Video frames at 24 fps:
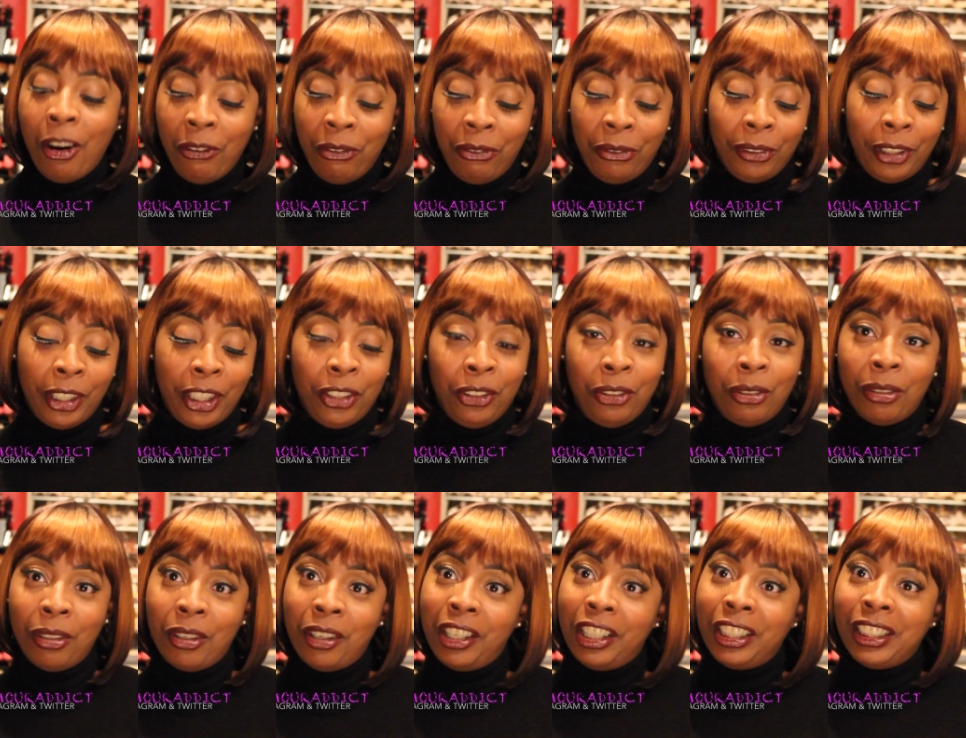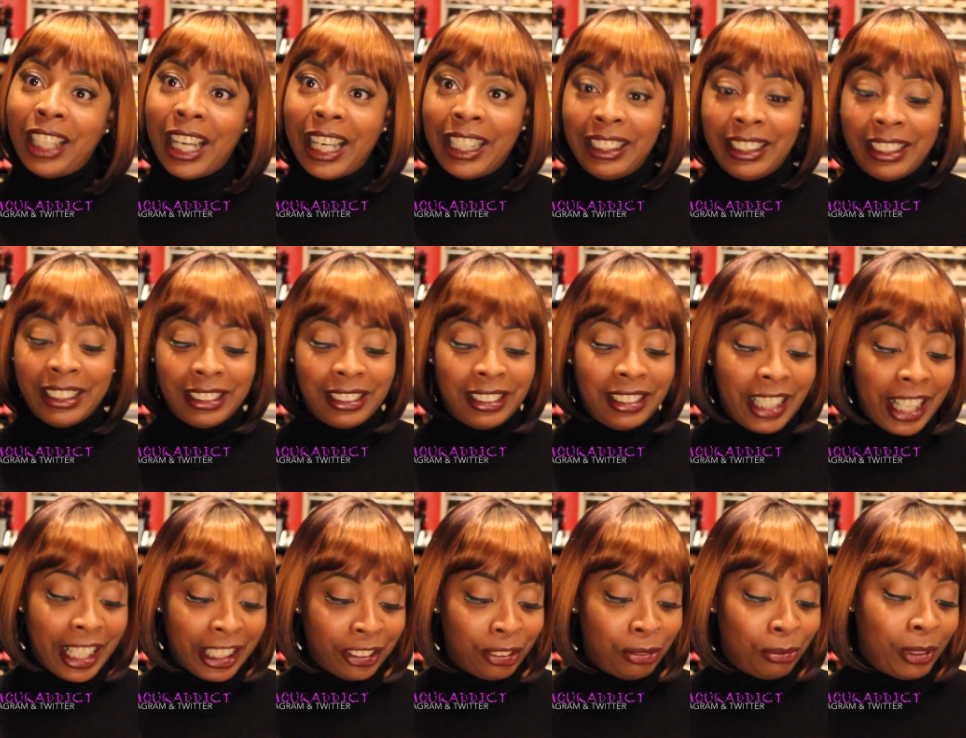hopefully you're going to like this
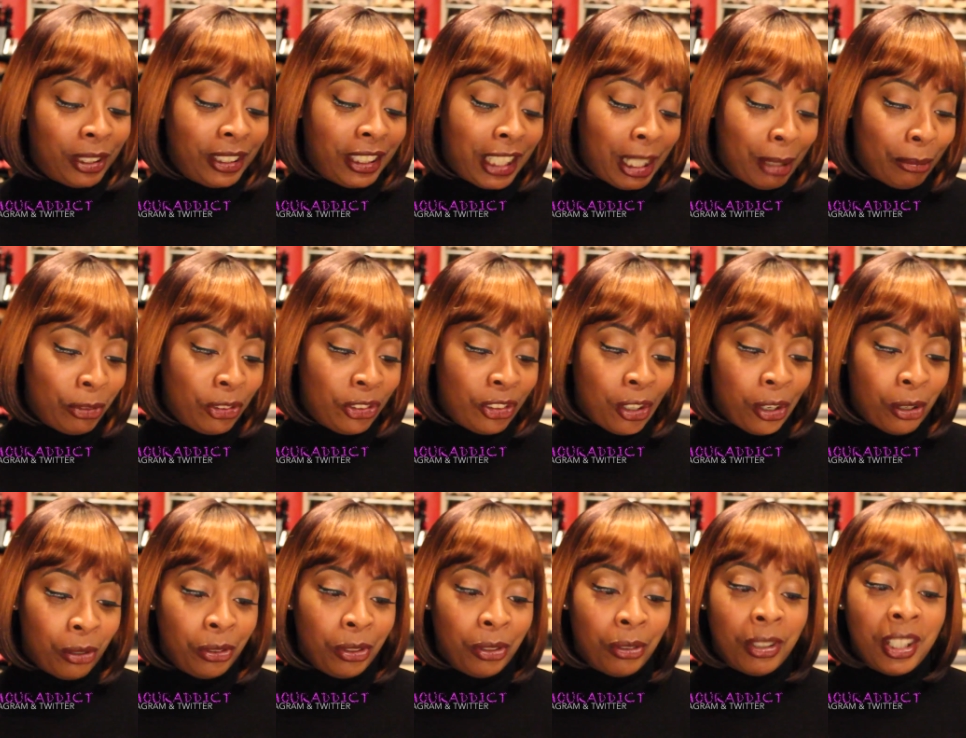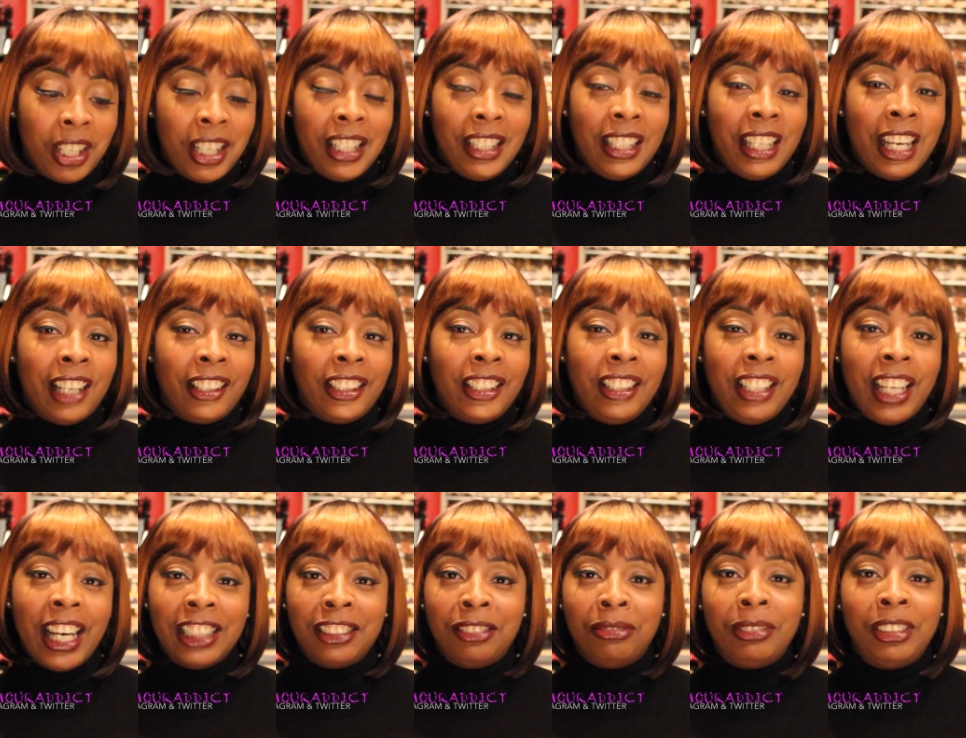next one that I'm showing you. Now, the
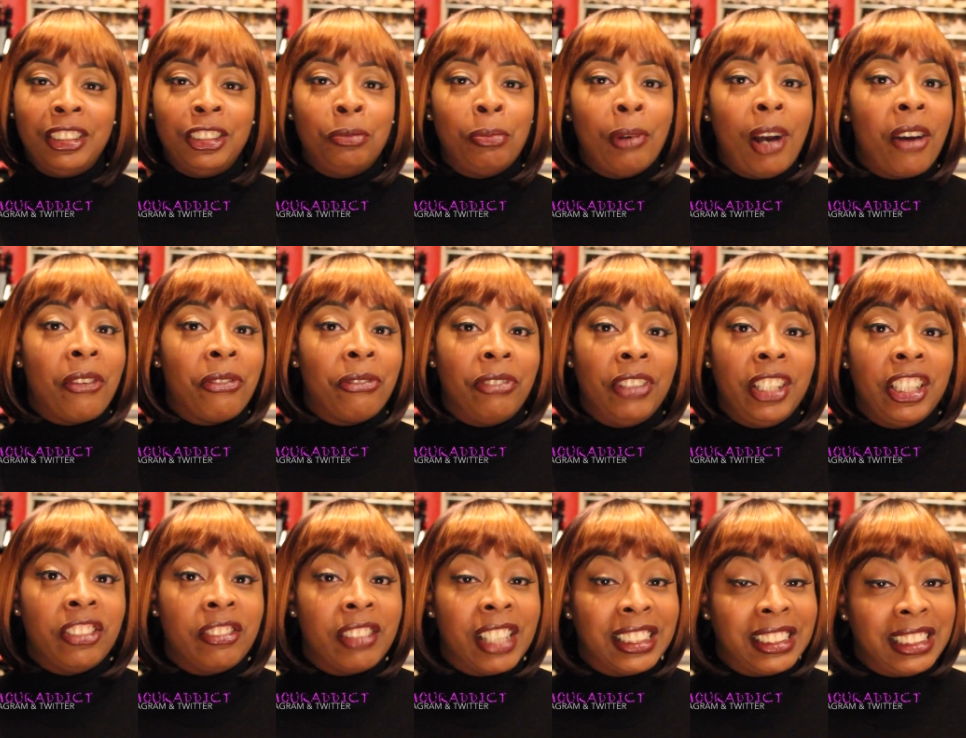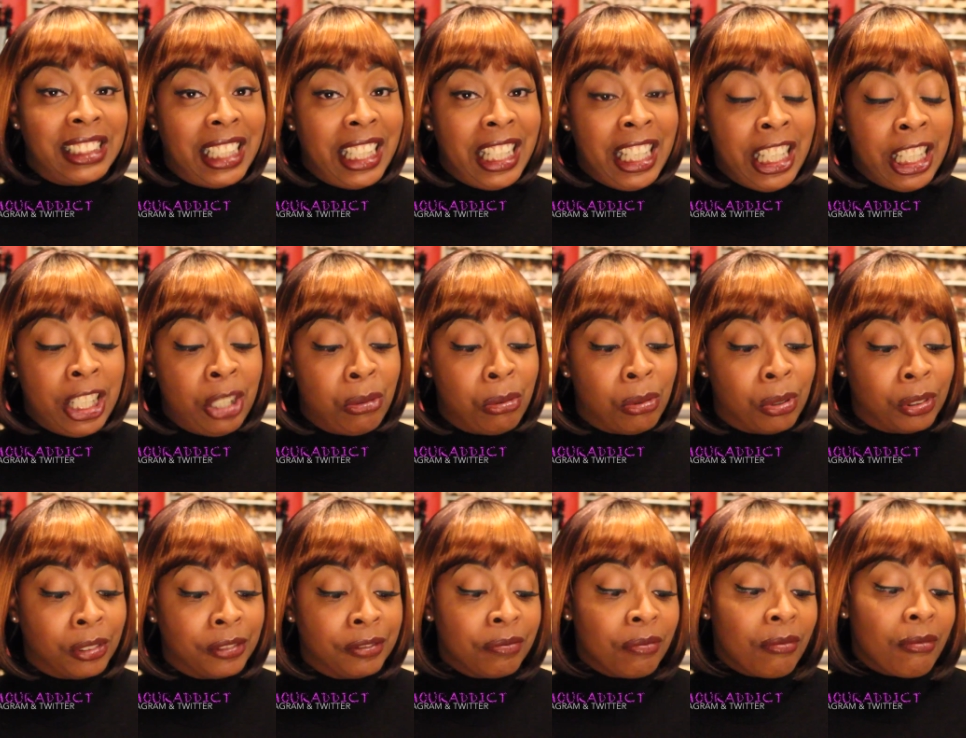next one is by FreeTress
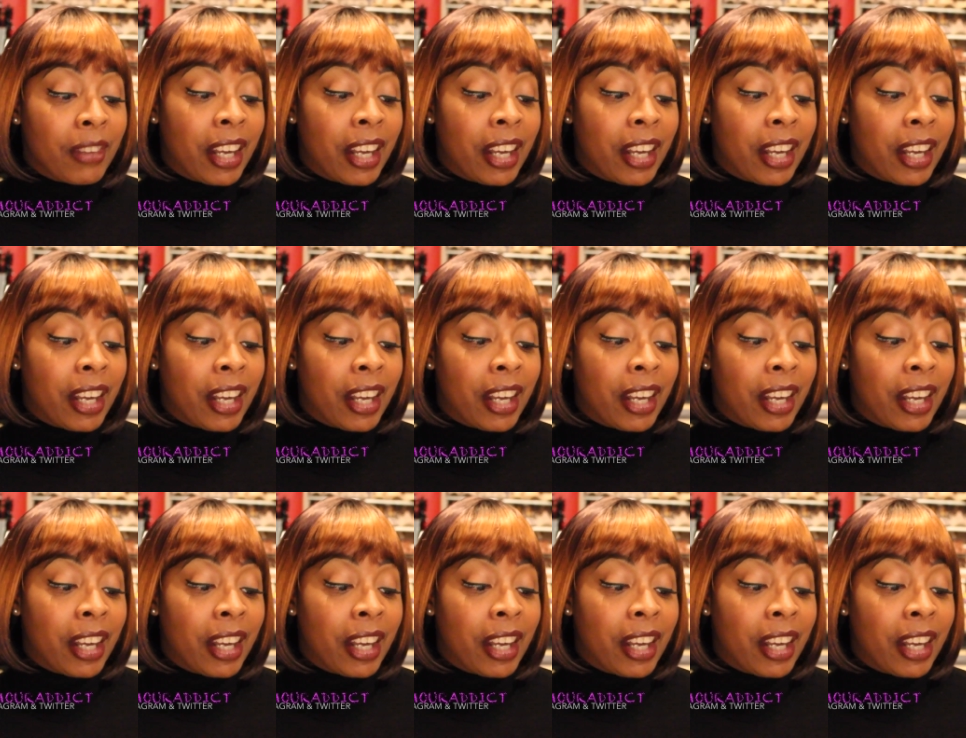Equal.